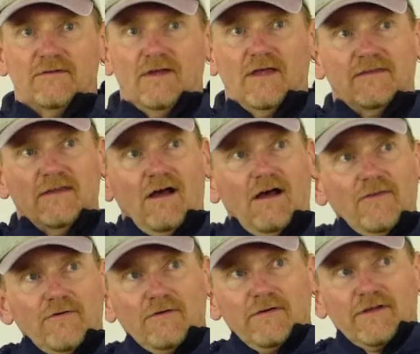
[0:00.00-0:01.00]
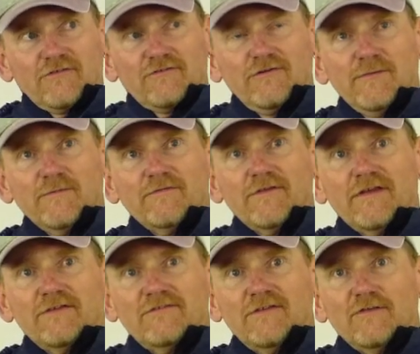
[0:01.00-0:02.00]
At the other extreme of
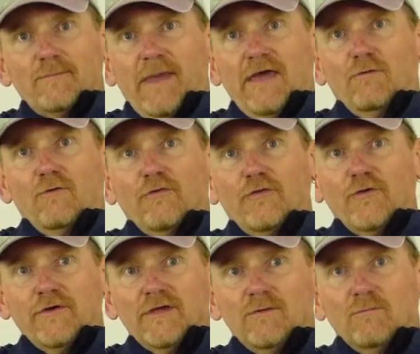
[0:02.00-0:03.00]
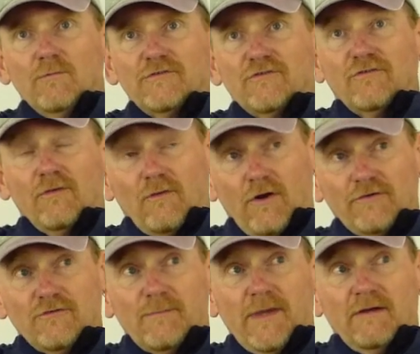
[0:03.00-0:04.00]
this is panel 30, which is the largest